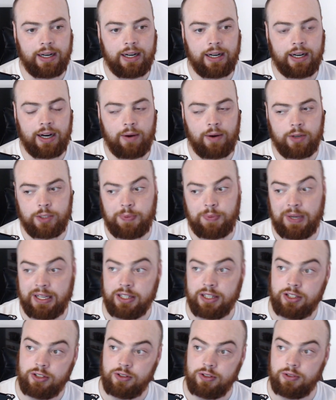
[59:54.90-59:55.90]
was
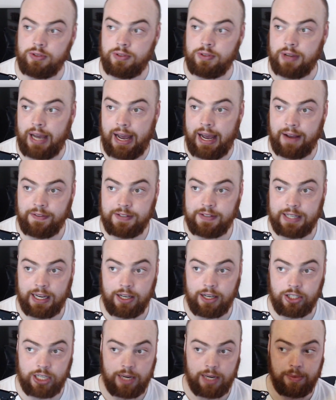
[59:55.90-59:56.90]
speaking to
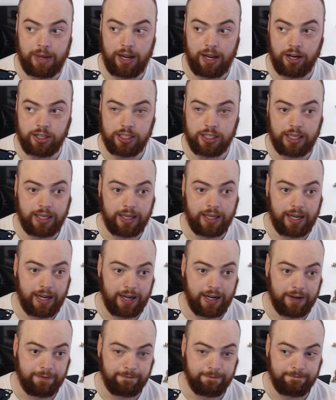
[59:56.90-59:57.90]
F5 Jamie actually
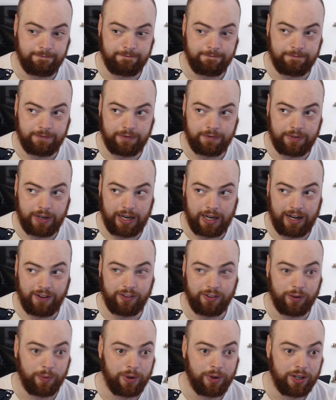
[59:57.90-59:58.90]

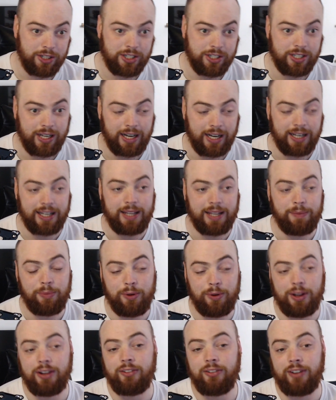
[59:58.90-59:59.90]
afterwards, and he
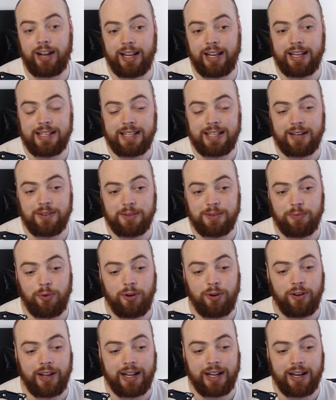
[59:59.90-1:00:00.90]
put it right. He said it was
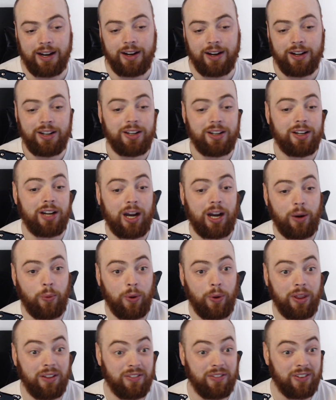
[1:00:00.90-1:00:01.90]
more like a
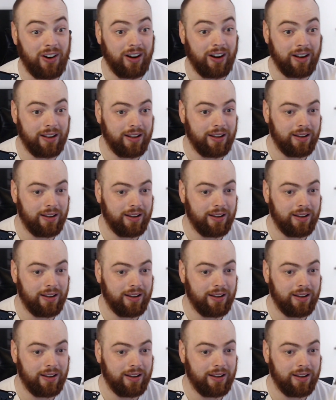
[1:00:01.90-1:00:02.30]
what the fuck,